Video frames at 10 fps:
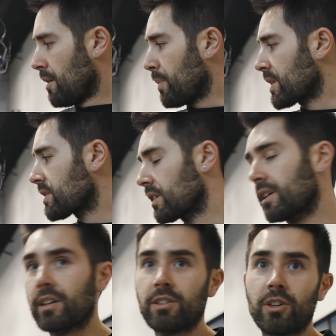
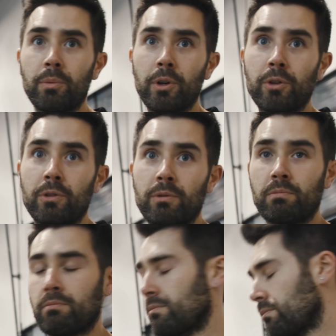Basically, the turbo can
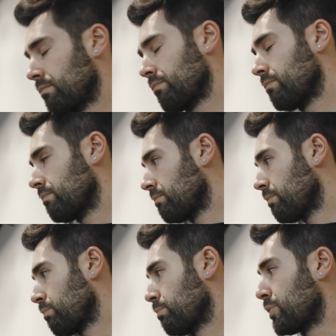
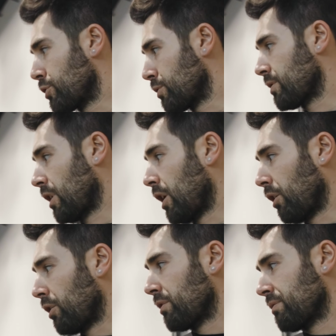produce a
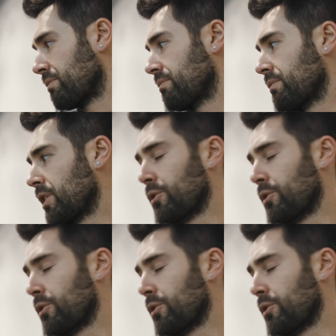lot of